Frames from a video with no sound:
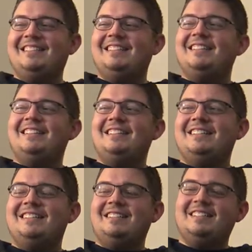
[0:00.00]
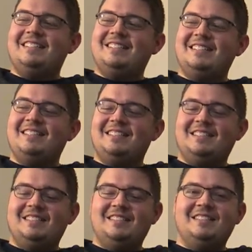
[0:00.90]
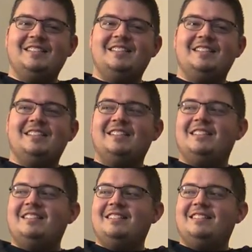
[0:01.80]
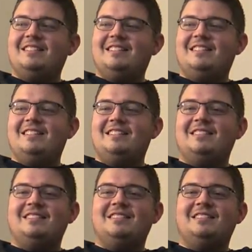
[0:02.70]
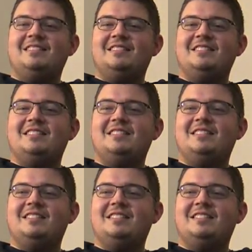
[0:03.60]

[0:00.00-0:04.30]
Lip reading: (not speaking)